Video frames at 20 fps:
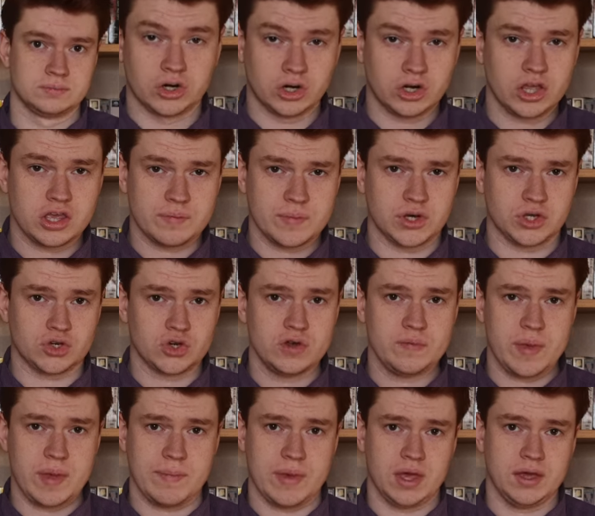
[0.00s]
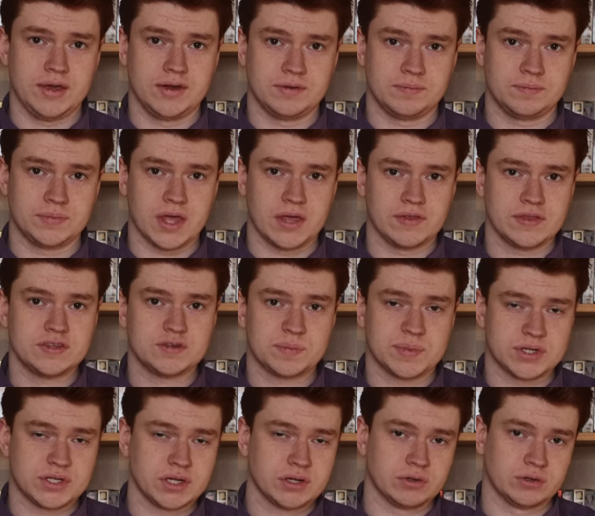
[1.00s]
An argument could be made that this
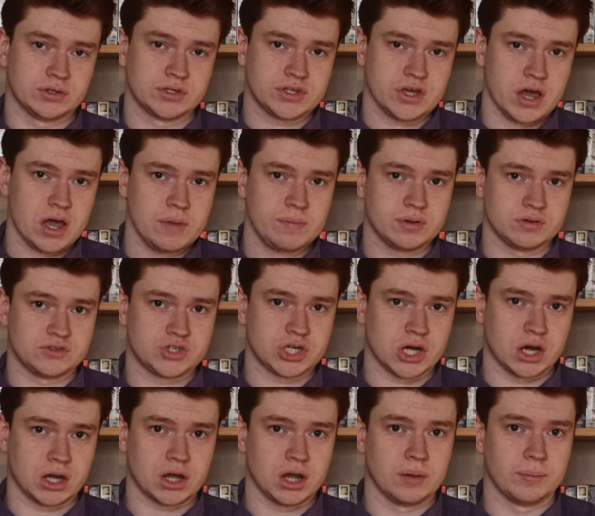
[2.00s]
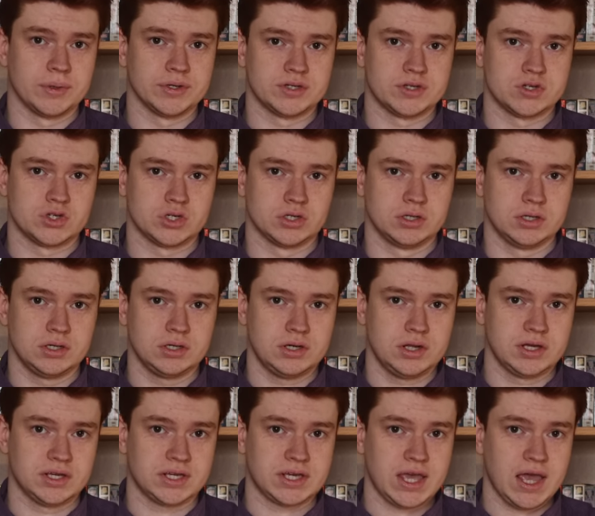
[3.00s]
particular type of shot composition
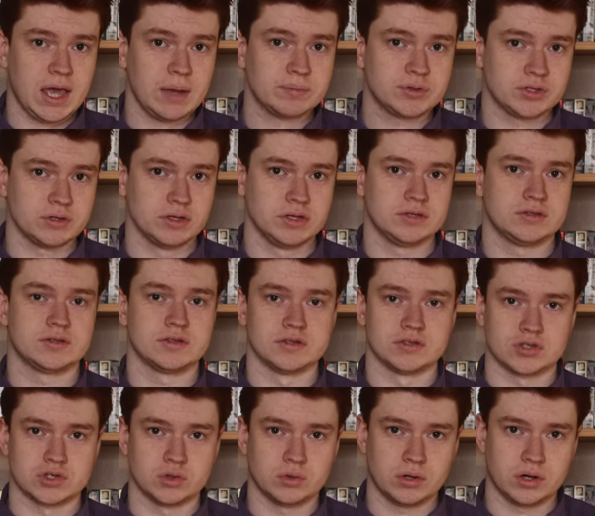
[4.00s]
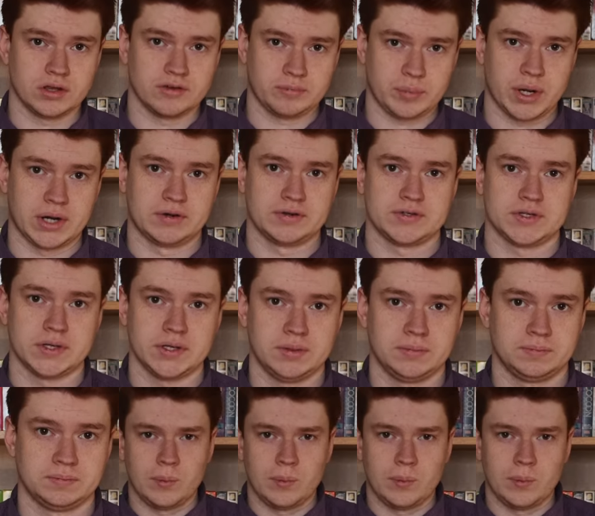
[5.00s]
encapsulates the story of Parasite,